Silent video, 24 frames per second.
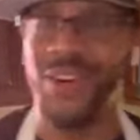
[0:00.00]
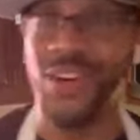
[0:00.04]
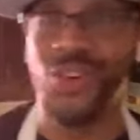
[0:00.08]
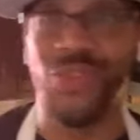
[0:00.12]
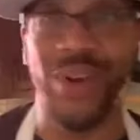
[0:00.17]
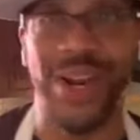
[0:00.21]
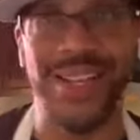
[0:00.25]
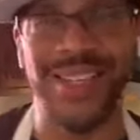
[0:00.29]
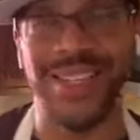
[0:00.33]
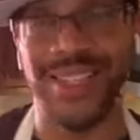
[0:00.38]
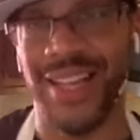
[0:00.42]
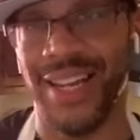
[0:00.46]
a
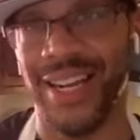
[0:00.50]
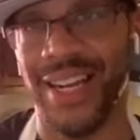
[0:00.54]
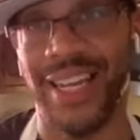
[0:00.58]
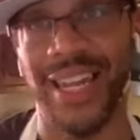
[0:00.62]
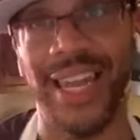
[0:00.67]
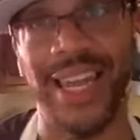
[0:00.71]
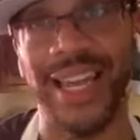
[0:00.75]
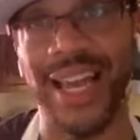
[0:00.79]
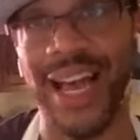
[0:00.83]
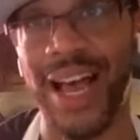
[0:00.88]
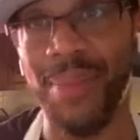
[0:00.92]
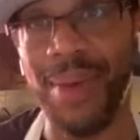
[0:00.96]
great Sunday
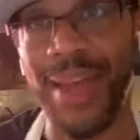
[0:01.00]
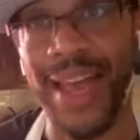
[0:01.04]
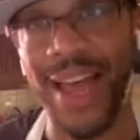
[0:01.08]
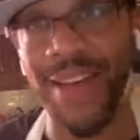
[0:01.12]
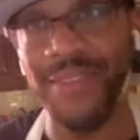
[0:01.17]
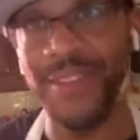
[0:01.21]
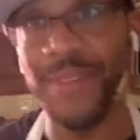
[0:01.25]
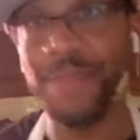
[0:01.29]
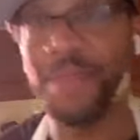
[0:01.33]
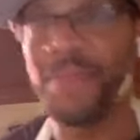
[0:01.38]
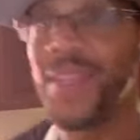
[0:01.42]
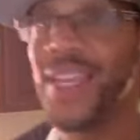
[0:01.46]
like I'm
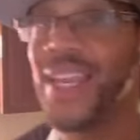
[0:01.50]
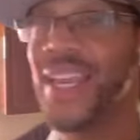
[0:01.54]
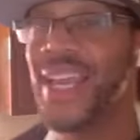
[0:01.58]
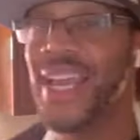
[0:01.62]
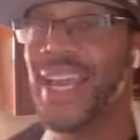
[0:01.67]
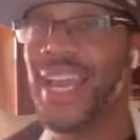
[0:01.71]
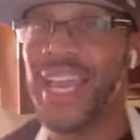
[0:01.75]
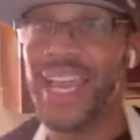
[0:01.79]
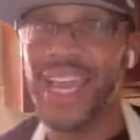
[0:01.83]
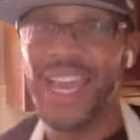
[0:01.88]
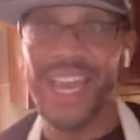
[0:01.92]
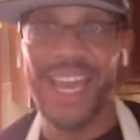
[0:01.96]
having.
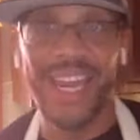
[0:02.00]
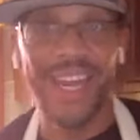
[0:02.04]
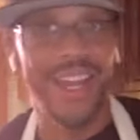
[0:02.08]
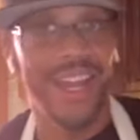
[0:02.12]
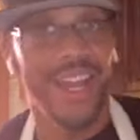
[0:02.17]
And